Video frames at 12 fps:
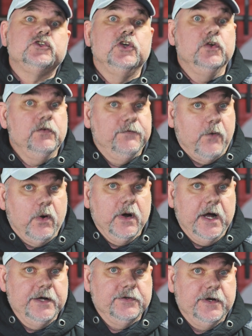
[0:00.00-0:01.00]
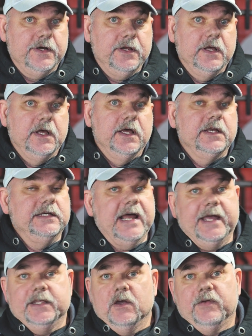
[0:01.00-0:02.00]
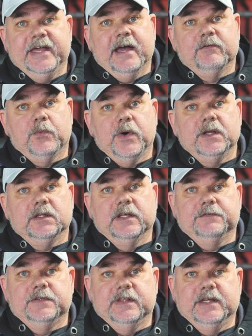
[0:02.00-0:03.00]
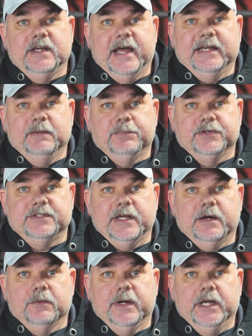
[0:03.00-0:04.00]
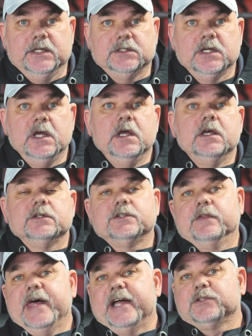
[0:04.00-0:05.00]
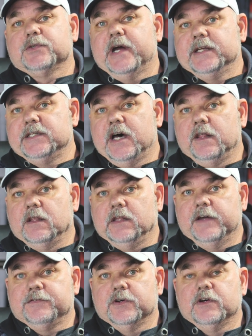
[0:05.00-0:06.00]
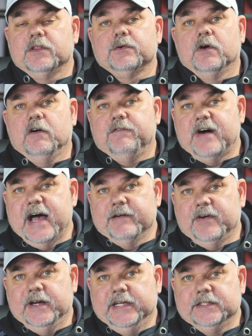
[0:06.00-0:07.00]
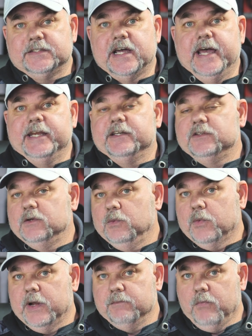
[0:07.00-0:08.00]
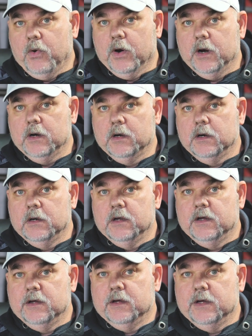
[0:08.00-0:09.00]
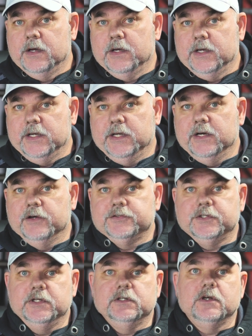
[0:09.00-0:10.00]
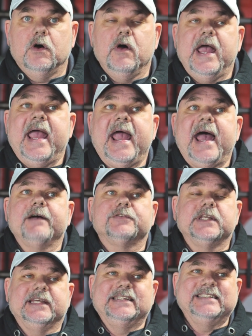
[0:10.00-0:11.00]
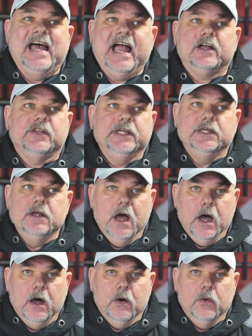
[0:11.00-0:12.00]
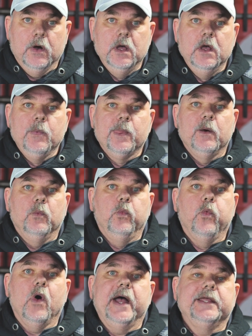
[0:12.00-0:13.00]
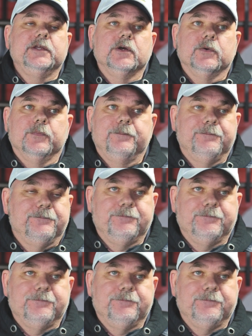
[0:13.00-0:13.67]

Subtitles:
to 400, now you only have 1 lift in the 90% range. So that's where I tell the lifter to throw a 5 on each side and do 1 more. You know, so you don't have to exactly know what your